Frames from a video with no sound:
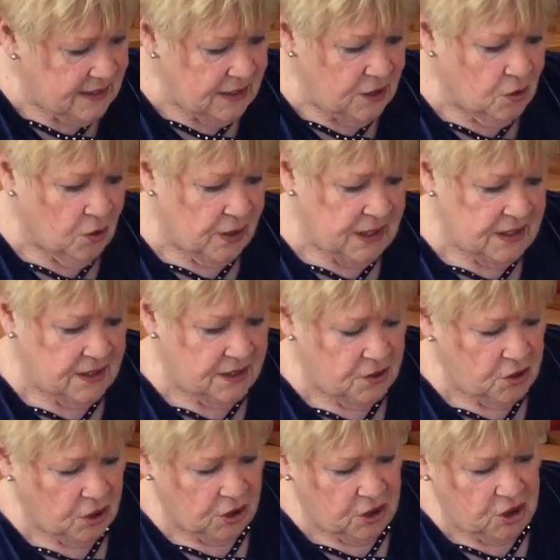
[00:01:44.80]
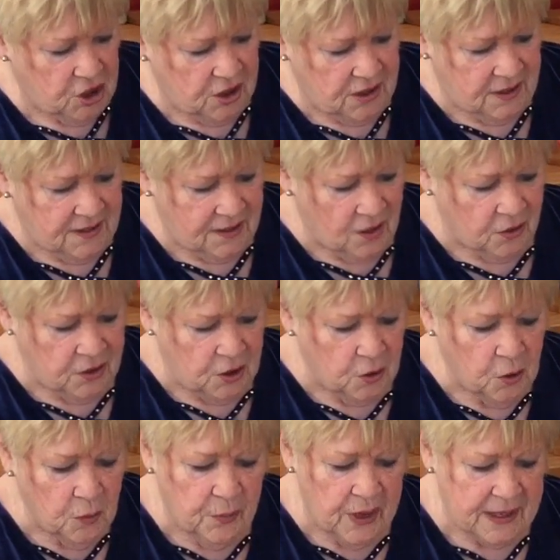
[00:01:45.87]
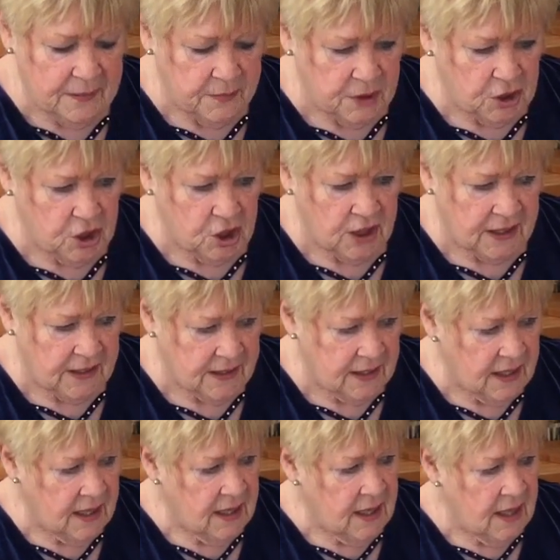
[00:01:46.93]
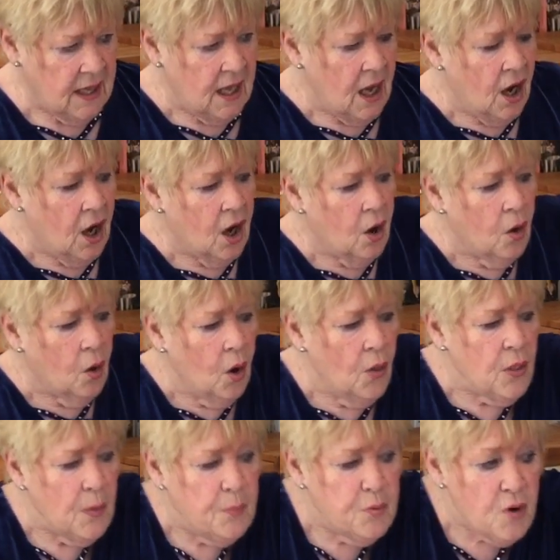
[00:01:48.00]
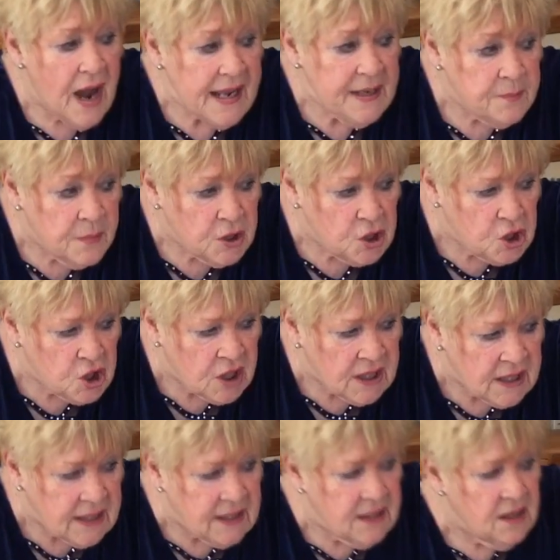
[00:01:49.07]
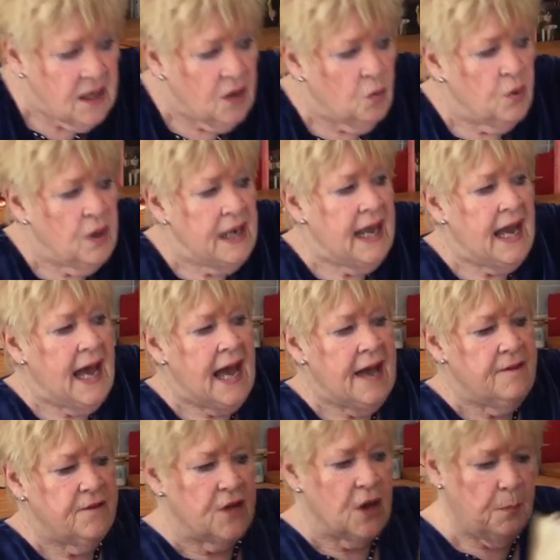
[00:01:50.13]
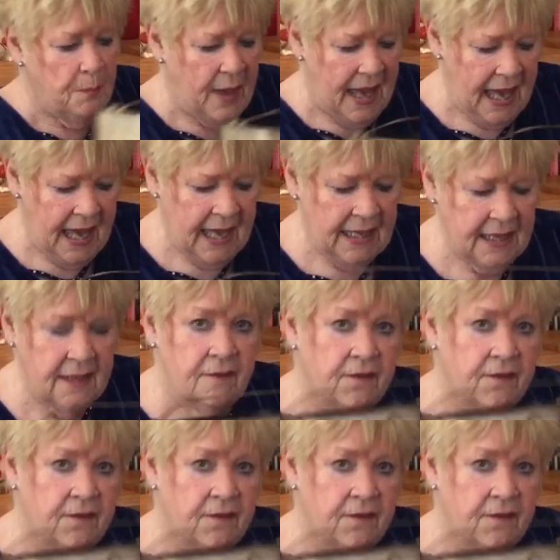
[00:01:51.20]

your instructions on your bread machine. The bread machine will have a pan